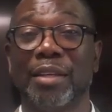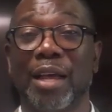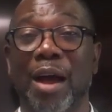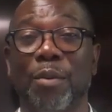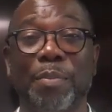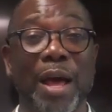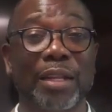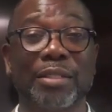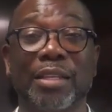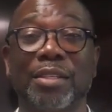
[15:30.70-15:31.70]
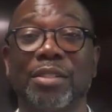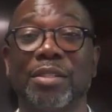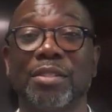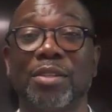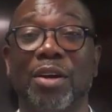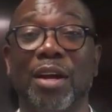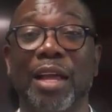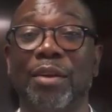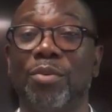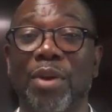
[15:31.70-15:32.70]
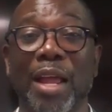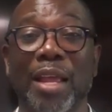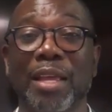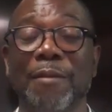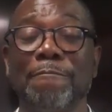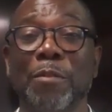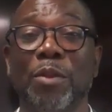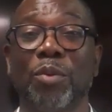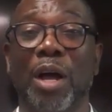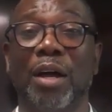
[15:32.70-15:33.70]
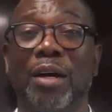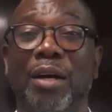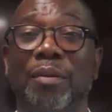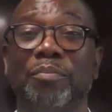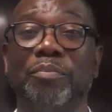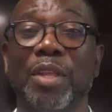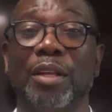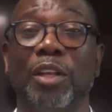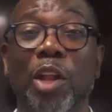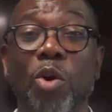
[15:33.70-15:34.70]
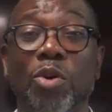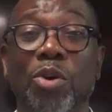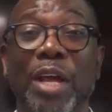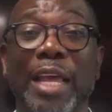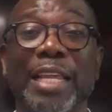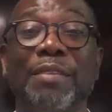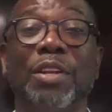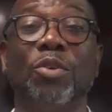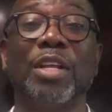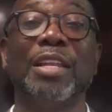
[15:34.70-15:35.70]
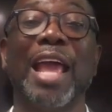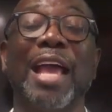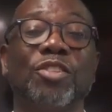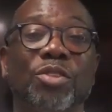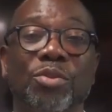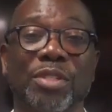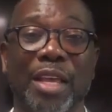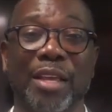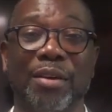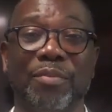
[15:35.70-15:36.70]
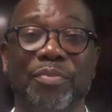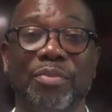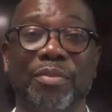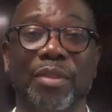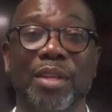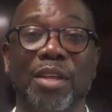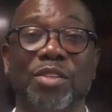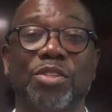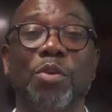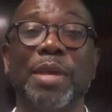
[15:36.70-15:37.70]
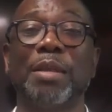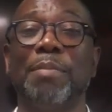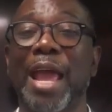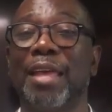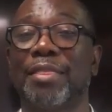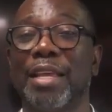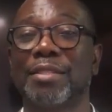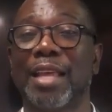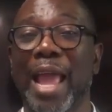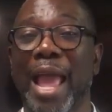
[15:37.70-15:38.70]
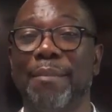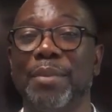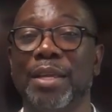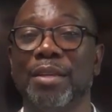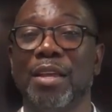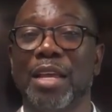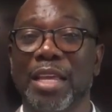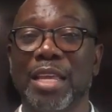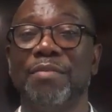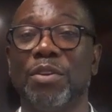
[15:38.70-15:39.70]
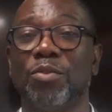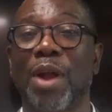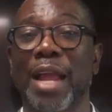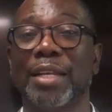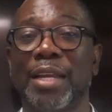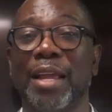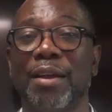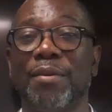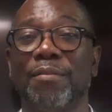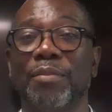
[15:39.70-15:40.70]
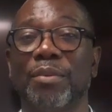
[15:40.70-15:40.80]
Our politicians are at Ray, uh, um, local, and even on the national scale. So many bad things are happening even right now.